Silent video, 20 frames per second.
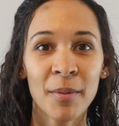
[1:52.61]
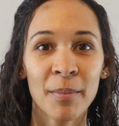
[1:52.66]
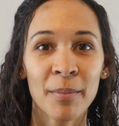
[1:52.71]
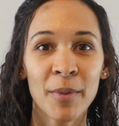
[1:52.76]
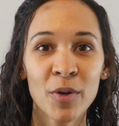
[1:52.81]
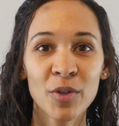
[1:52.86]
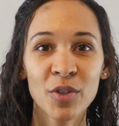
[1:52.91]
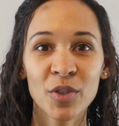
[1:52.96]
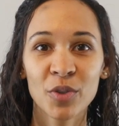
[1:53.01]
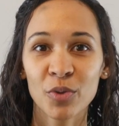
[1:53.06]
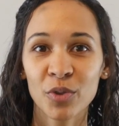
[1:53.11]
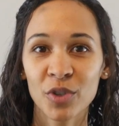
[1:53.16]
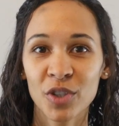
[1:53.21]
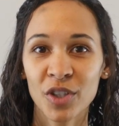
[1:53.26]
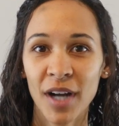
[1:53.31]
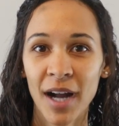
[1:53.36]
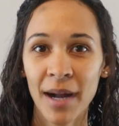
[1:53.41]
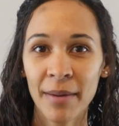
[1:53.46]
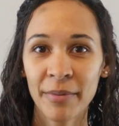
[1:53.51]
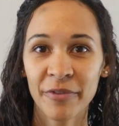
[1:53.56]
Most schools
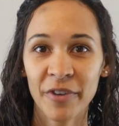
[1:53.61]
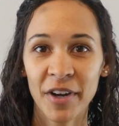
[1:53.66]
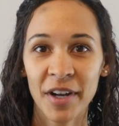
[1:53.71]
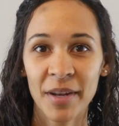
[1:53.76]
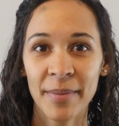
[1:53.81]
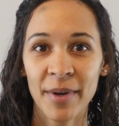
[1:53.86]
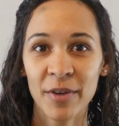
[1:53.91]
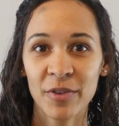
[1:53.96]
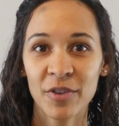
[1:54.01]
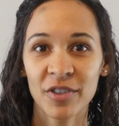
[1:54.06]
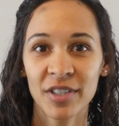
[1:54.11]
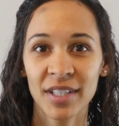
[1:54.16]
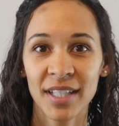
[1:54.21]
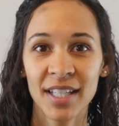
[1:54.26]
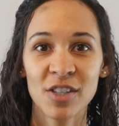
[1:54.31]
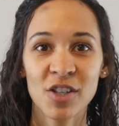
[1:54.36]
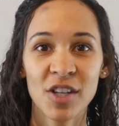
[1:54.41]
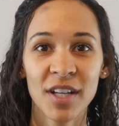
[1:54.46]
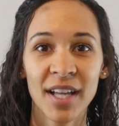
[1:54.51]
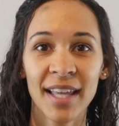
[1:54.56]
are upfront about their
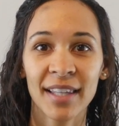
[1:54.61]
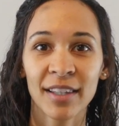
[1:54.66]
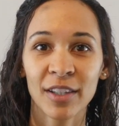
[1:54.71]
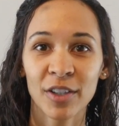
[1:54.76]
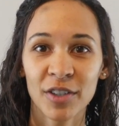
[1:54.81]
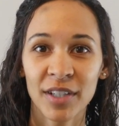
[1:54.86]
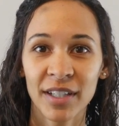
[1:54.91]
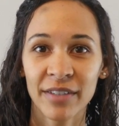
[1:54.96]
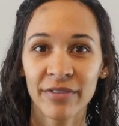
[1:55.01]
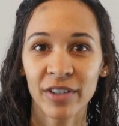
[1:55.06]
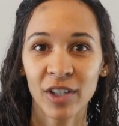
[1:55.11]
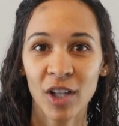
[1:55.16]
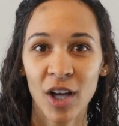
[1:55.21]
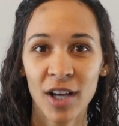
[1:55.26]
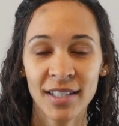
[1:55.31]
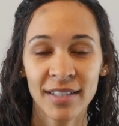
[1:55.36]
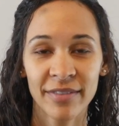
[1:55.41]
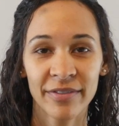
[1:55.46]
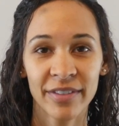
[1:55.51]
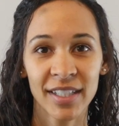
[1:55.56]
teaching and learning
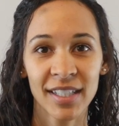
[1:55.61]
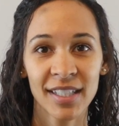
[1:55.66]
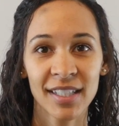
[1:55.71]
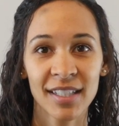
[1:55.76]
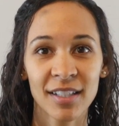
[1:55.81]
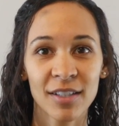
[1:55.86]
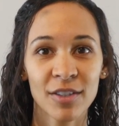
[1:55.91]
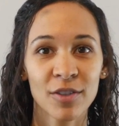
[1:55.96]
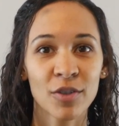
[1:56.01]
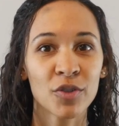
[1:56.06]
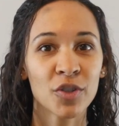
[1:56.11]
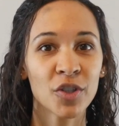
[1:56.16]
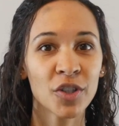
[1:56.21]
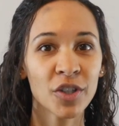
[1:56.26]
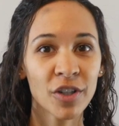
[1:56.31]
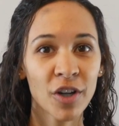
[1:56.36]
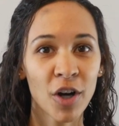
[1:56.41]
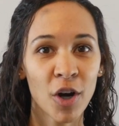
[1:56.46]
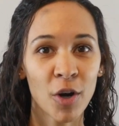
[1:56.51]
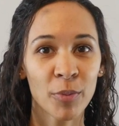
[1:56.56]
philosophies, so do
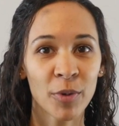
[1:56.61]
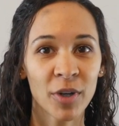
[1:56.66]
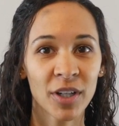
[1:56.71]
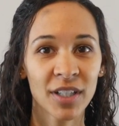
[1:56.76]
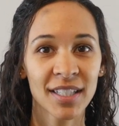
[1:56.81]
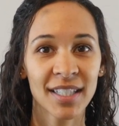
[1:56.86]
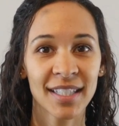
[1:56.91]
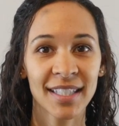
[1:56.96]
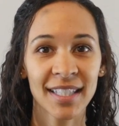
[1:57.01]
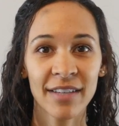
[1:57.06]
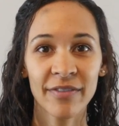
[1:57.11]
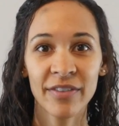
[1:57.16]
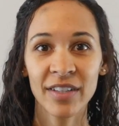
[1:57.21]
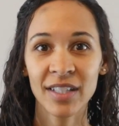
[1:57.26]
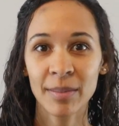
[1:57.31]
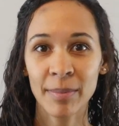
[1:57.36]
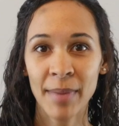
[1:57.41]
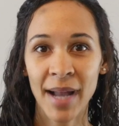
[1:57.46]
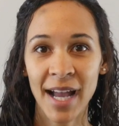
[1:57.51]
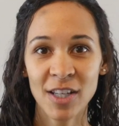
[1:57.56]
your homework to see if
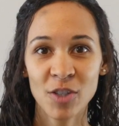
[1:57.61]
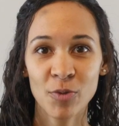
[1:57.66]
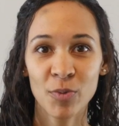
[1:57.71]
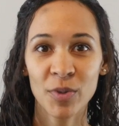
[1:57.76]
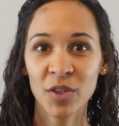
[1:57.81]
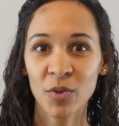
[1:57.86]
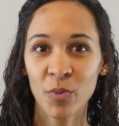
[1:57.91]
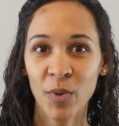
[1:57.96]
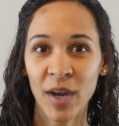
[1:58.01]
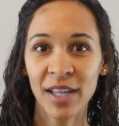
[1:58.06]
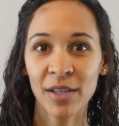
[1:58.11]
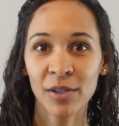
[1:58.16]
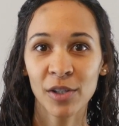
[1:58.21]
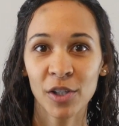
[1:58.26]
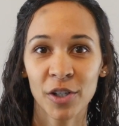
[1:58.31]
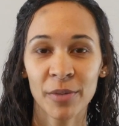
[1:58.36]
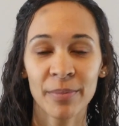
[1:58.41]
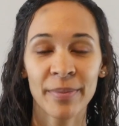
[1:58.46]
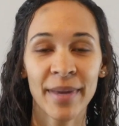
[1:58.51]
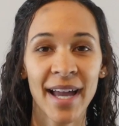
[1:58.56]
it's matched with the way you
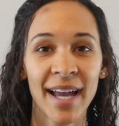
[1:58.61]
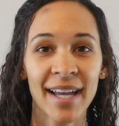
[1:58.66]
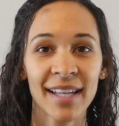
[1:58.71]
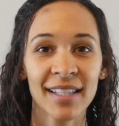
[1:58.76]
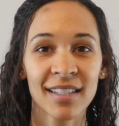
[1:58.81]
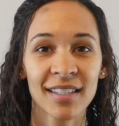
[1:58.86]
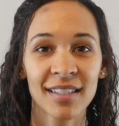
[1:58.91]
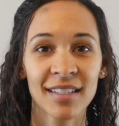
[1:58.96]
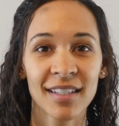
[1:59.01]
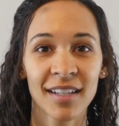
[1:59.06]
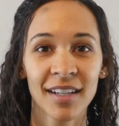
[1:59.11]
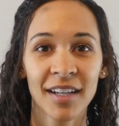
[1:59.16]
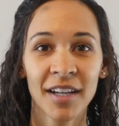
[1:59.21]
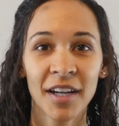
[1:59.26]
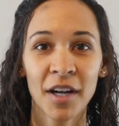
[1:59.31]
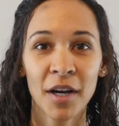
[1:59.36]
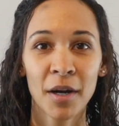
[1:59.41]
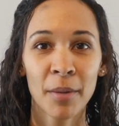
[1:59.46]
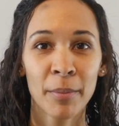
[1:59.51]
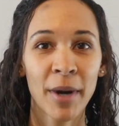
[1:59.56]
learn best.
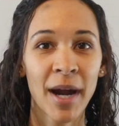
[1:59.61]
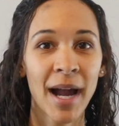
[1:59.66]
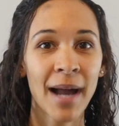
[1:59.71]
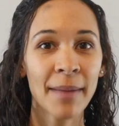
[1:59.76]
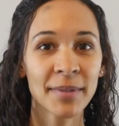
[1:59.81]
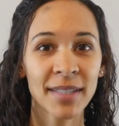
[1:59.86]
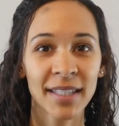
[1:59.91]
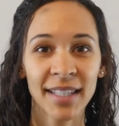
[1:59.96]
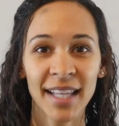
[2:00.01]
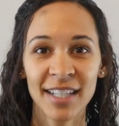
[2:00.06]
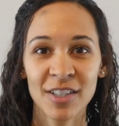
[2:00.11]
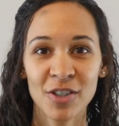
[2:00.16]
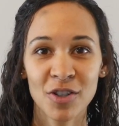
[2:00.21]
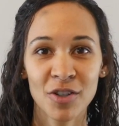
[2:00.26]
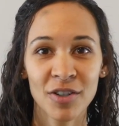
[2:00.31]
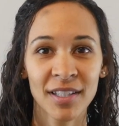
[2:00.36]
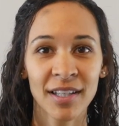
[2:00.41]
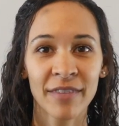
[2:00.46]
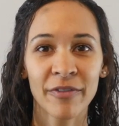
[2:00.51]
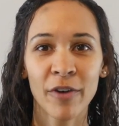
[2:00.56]
Perhaps
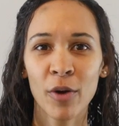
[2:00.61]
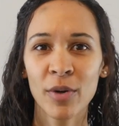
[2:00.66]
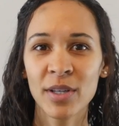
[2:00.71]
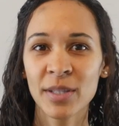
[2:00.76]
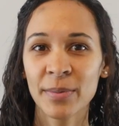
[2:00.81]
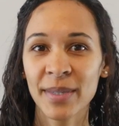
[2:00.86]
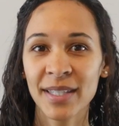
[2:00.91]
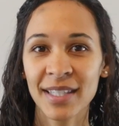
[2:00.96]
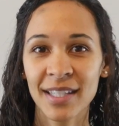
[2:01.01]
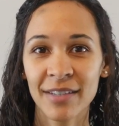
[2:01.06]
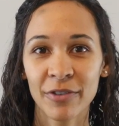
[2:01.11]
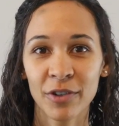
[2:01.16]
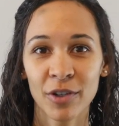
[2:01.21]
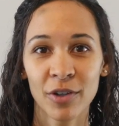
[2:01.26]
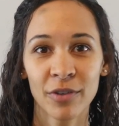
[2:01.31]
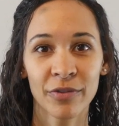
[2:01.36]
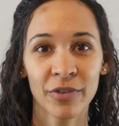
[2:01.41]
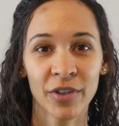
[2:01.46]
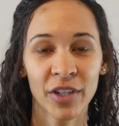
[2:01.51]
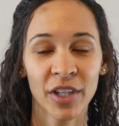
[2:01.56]
lectures have always been
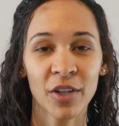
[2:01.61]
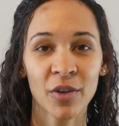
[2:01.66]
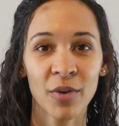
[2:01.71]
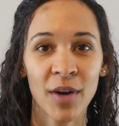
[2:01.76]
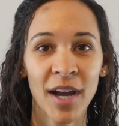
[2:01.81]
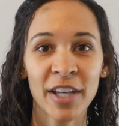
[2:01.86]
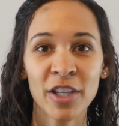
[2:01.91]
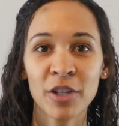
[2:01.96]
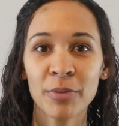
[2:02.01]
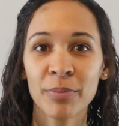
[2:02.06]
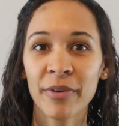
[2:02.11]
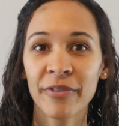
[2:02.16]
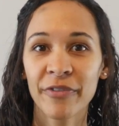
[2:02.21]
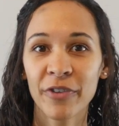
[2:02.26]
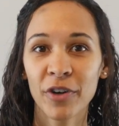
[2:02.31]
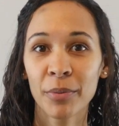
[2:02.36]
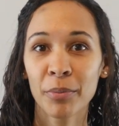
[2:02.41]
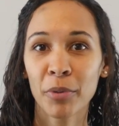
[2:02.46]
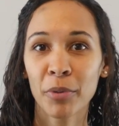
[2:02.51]
difficult for you and you prefer